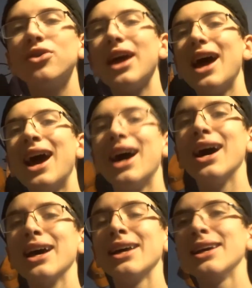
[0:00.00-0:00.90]
that
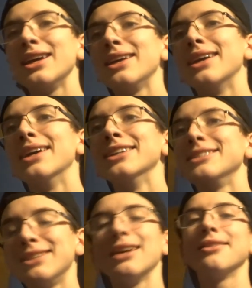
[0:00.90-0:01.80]
I
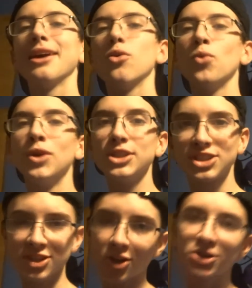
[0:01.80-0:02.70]
said that once
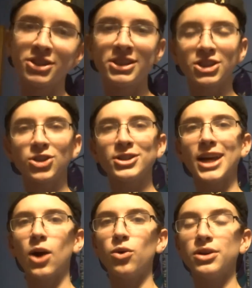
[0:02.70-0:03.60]
soccer season starts,
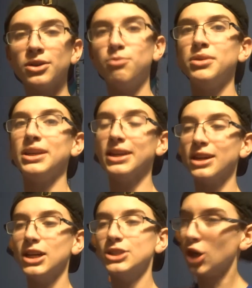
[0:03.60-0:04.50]
I would
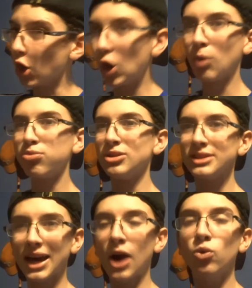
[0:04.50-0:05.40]
not
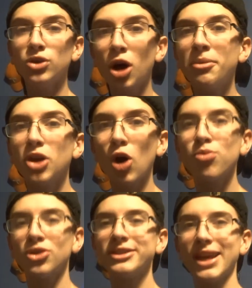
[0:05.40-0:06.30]
be
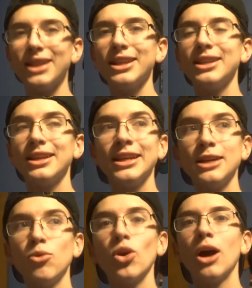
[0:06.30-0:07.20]
uploading daily
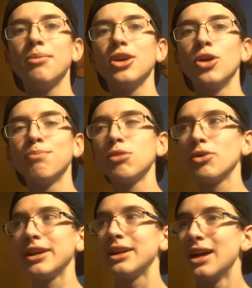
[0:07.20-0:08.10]
anymore. I'll be
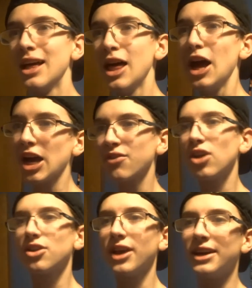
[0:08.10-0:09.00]
uploading every
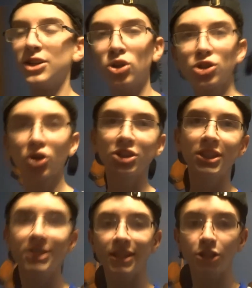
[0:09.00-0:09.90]
other day until soccer
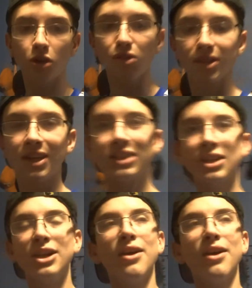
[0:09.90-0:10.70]
season is over, because